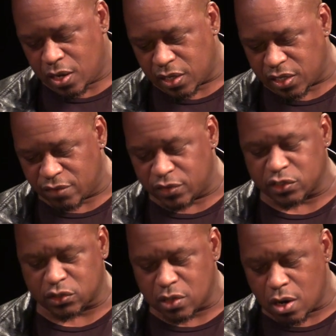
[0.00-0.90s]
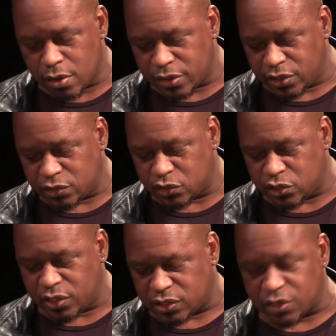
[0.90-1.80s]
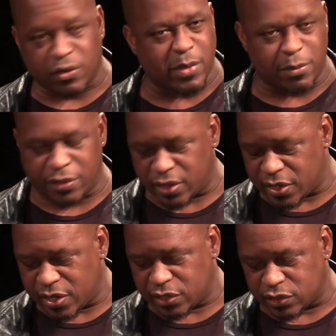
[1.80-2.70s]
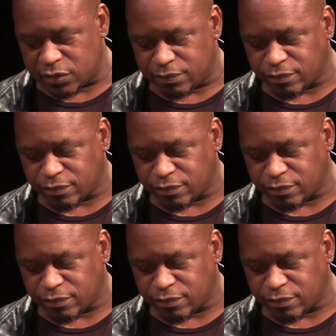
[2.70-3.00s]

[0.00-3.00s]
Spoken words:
and given a scar on each cheek to remember the occasion.